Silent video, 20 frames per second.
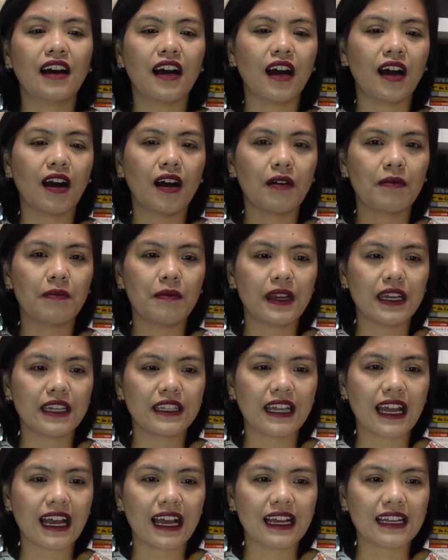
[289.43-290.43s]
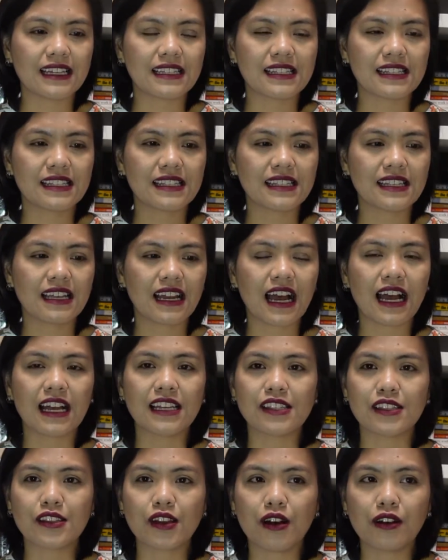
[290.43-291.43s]
it has a
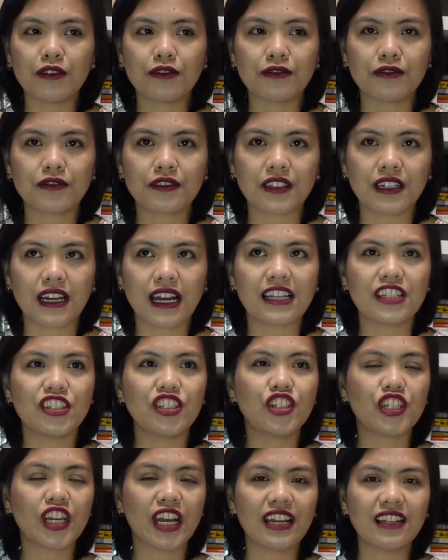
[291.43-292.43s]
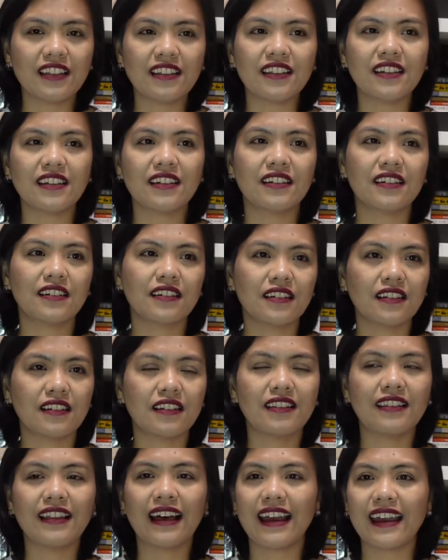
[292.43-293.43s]
soft, a
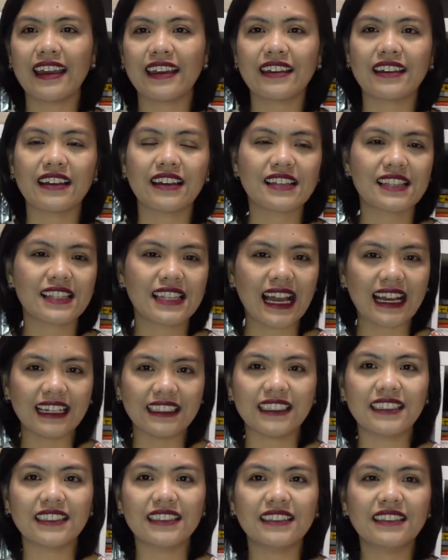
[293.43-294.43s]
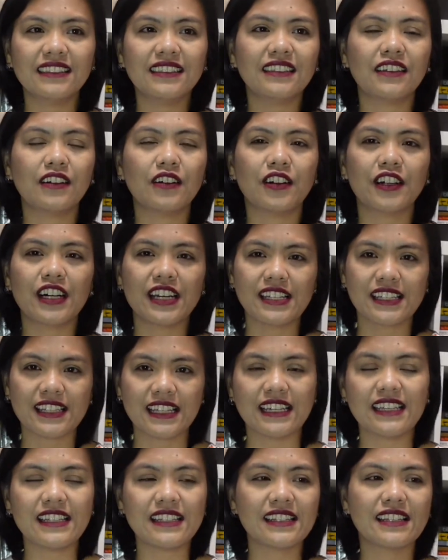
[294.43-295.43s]
gel-like saddle or a
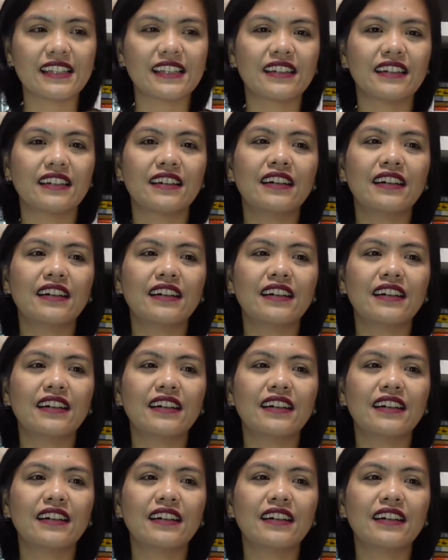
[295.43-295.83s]
seat.